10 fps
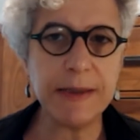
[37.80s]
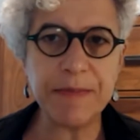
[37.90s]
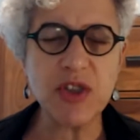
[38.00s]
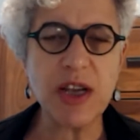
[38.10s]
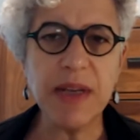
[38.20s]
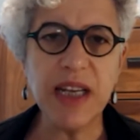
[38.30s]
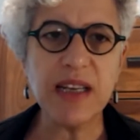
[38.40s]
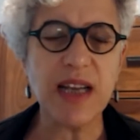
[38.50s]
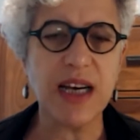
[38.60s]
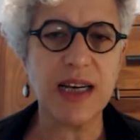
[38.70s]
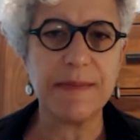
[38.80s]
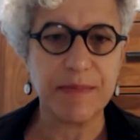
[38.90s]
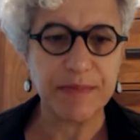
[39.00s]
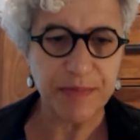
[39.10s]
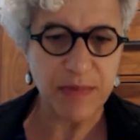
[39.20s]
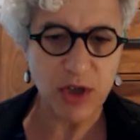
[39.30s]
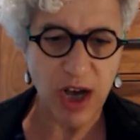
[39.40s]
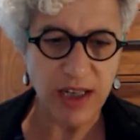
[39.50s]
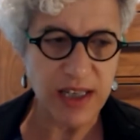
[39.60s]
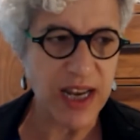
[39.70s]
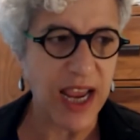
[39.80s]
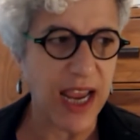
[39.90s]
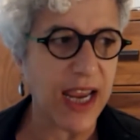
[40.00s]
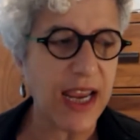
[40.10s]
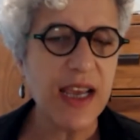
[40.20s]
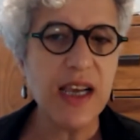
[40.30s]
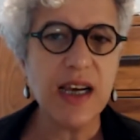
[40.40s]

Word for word: so I'm going to um, talk today.